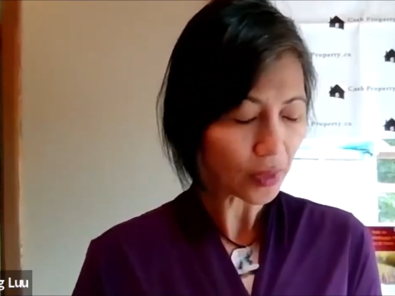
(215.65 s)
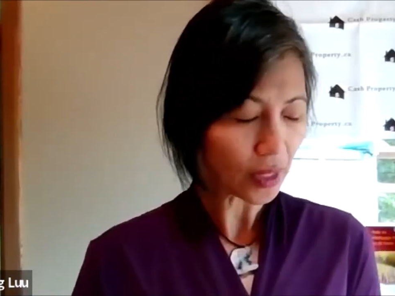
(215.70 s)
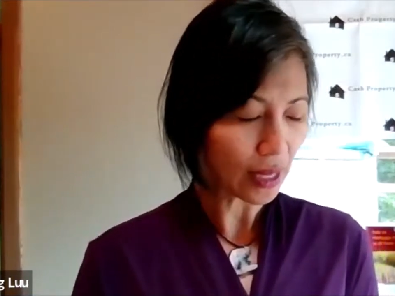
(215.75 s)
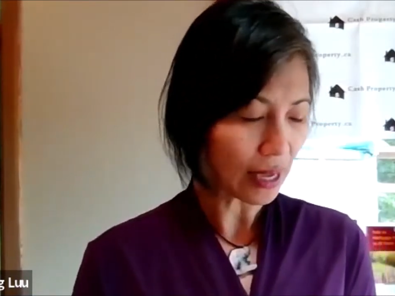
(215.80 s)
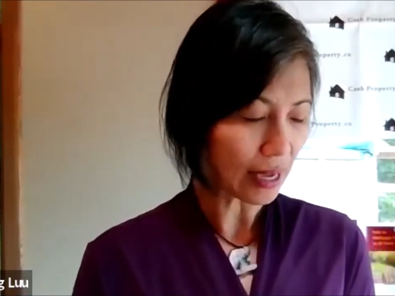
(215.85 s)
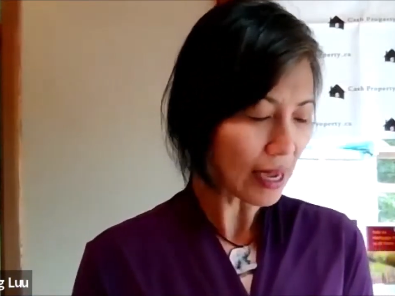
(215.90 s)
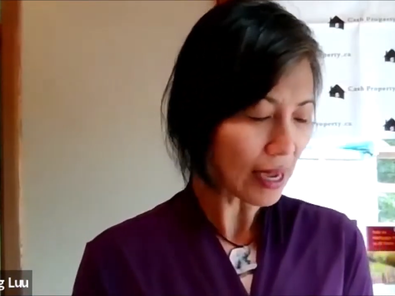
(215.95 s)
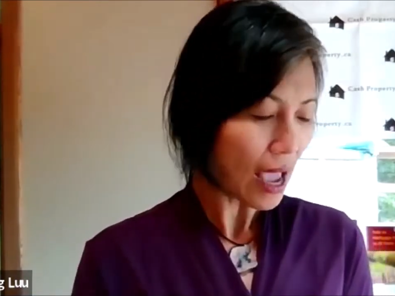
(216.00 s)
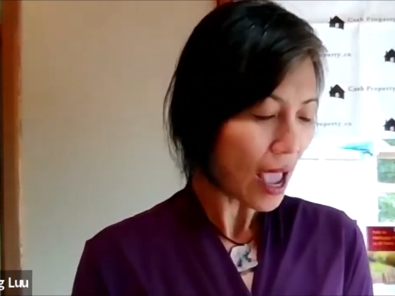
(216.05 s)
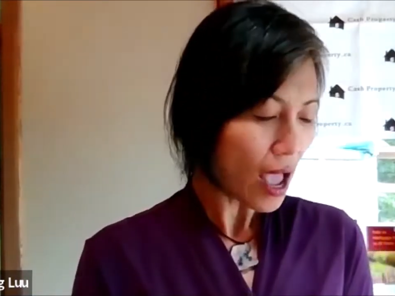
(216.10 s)

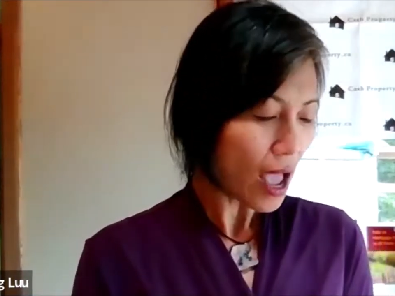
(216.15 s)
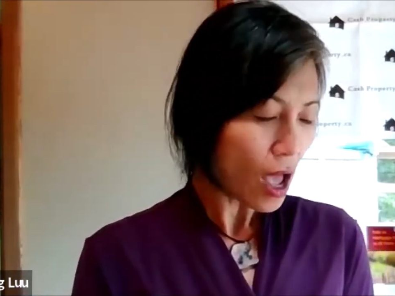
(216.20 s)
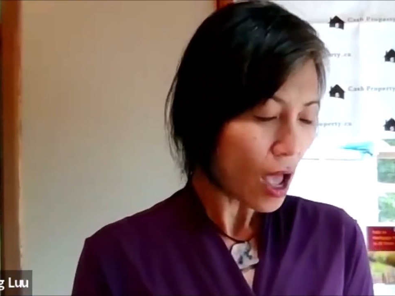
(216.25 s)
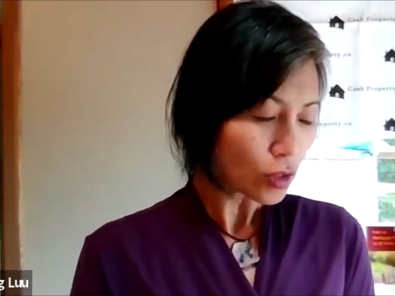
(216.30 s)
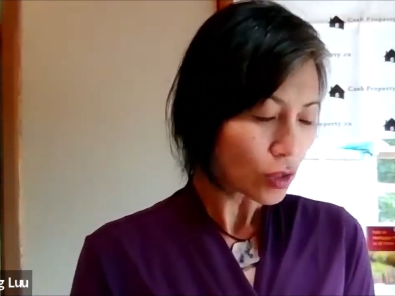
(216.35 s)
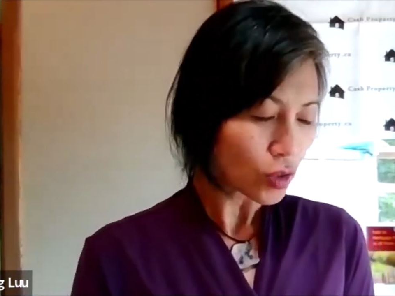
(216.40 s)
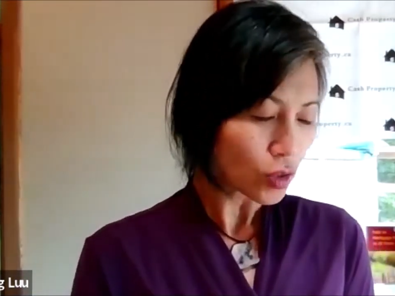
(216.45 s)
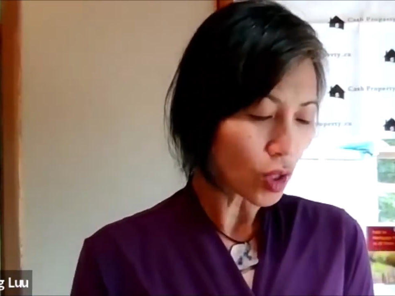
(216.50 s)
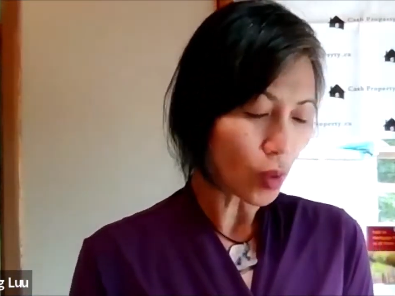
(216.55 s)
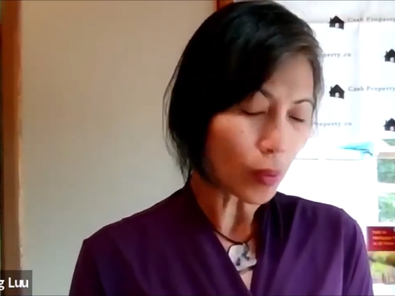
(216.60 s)
Okay,
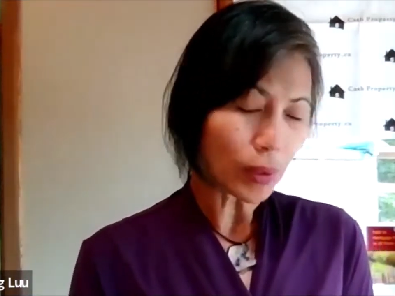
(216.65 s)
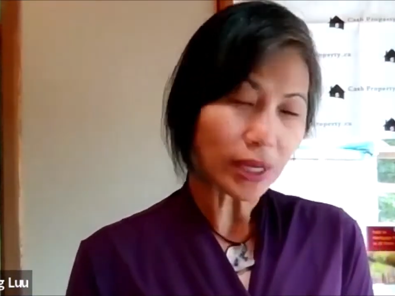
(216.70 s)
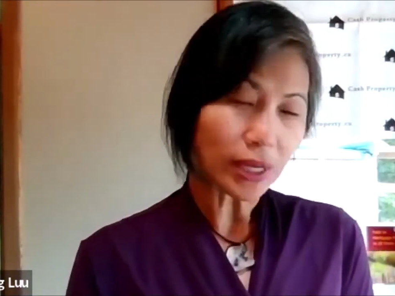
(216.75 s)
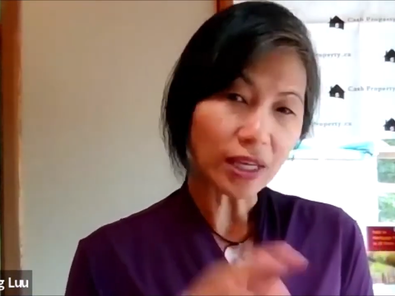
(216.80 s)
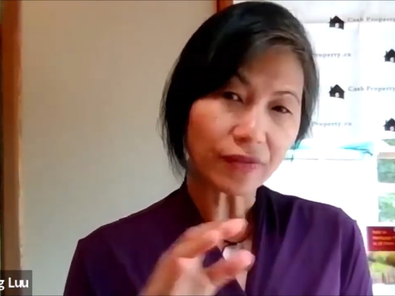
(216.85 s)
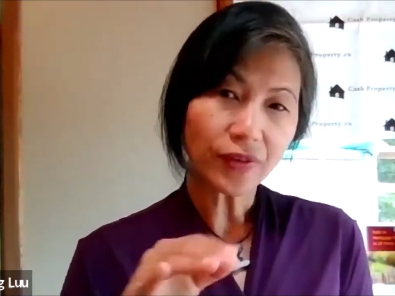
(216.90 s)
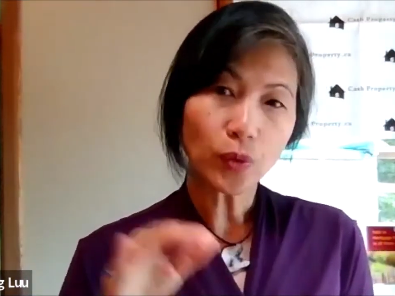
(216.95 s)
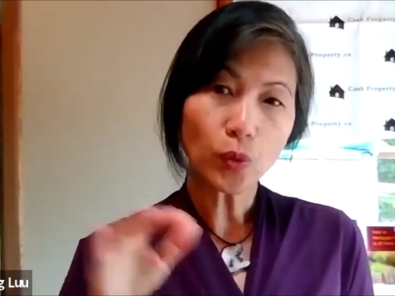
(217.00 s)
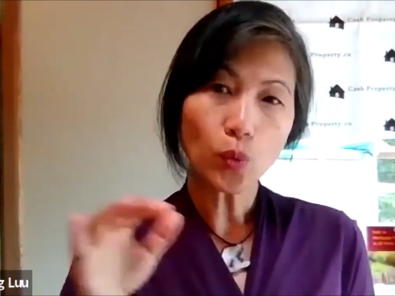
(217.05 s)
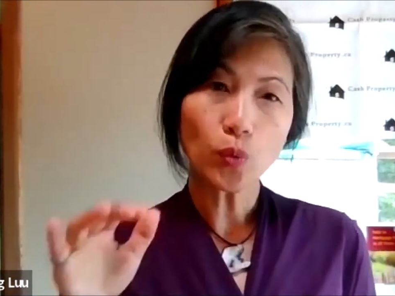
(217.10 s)
so
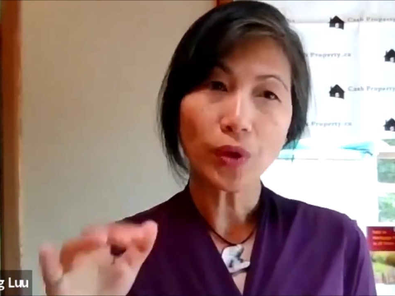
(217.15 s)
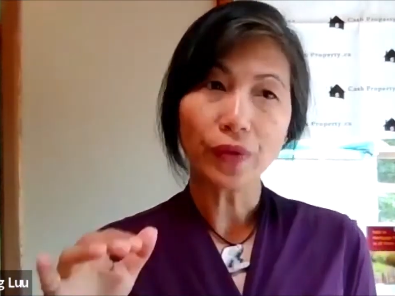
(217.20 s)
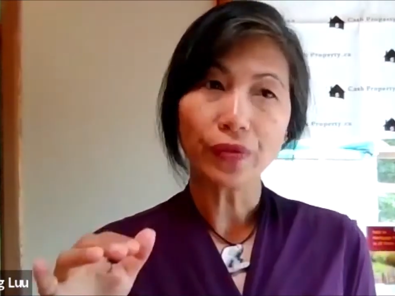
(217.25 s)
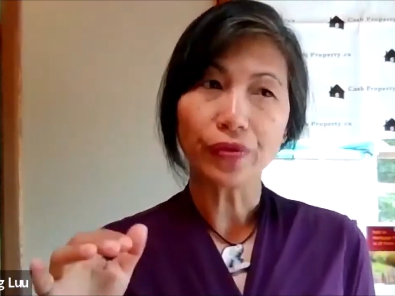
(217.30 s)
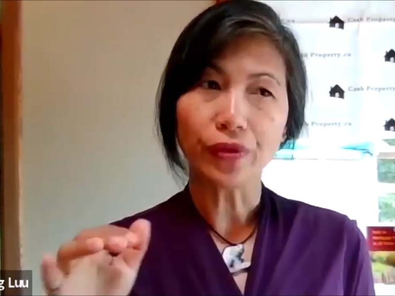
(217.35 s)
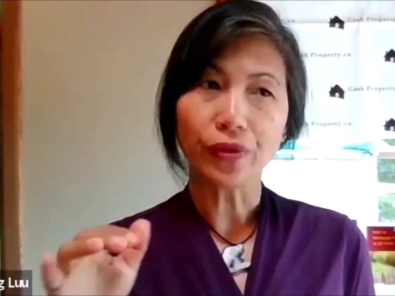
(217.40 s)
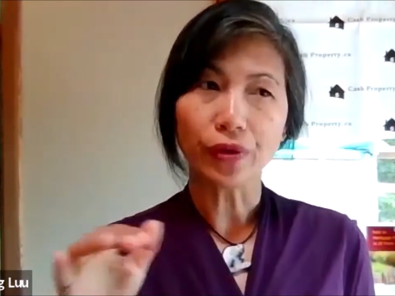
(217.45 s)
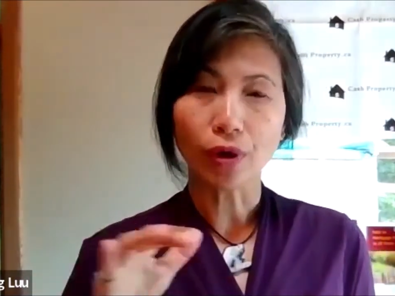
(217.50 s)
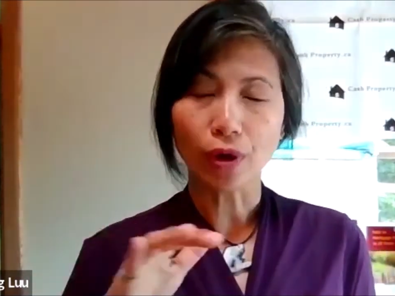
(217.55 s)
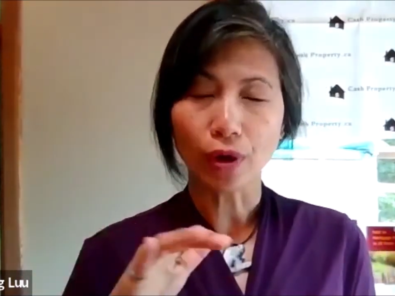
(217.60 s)
even with
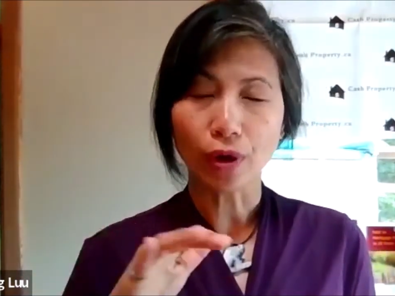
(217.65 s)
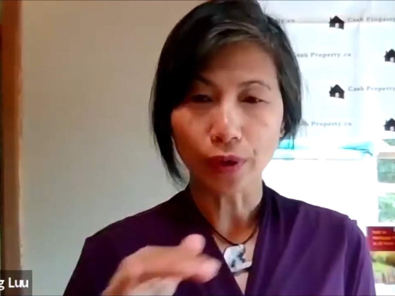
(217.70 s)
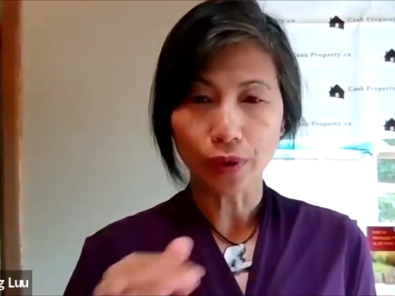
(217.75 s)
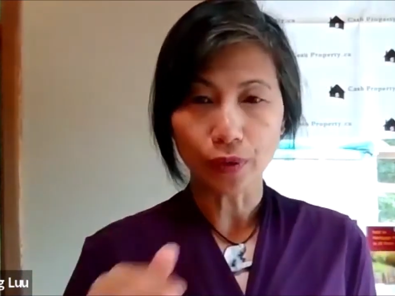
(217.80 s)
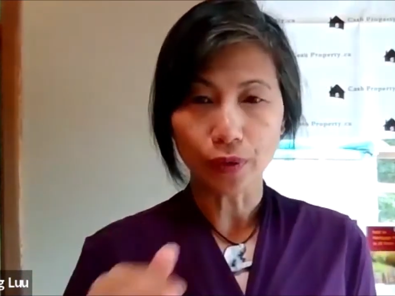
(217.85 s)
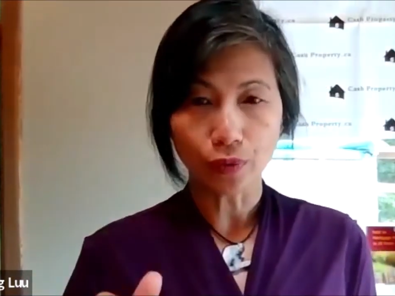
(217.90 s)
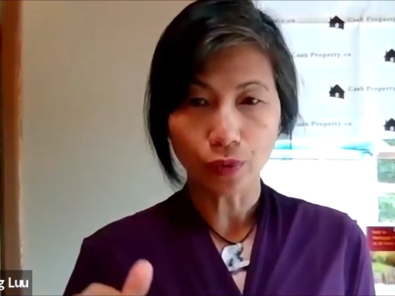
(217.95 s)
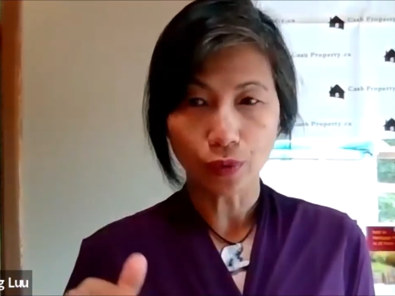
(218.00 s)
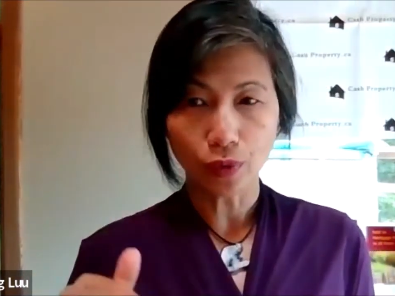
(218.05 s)
the current